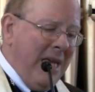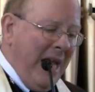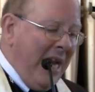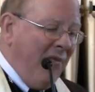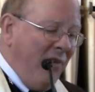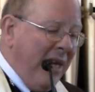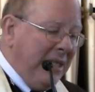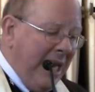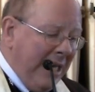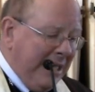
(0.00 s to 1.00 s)
And my
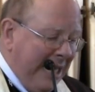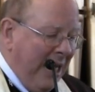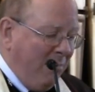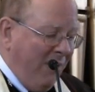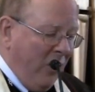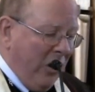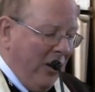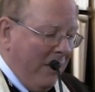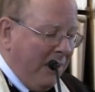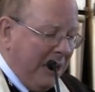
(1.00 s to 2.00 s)
friends, I stand before you
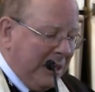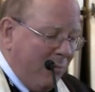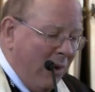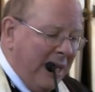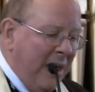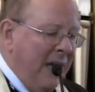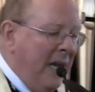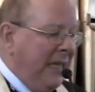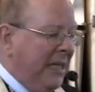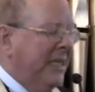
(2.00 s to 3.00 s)
humbly this morning
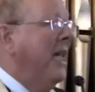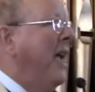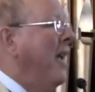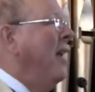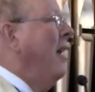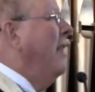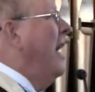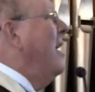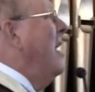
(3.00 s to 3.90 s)
to say that